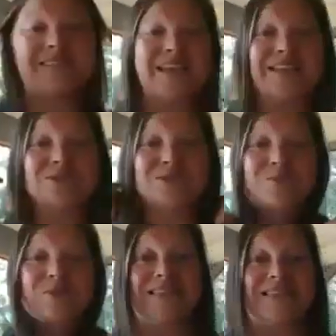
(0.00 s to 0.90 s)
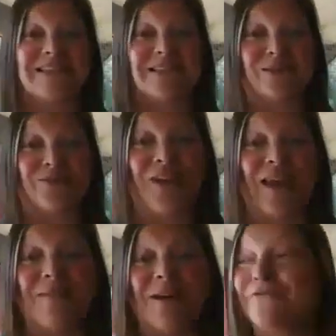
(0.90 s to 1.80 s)
saying she was busy because it was
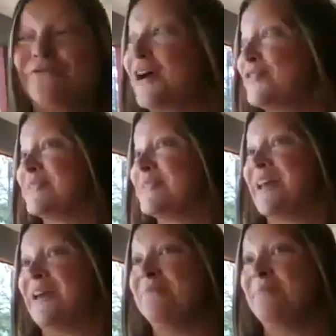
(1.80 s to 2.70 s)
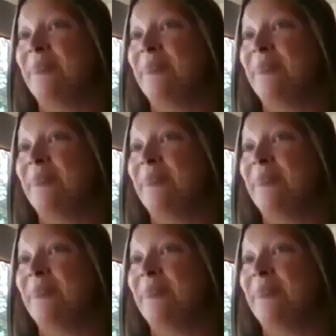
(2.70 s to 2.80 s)
Father's Day,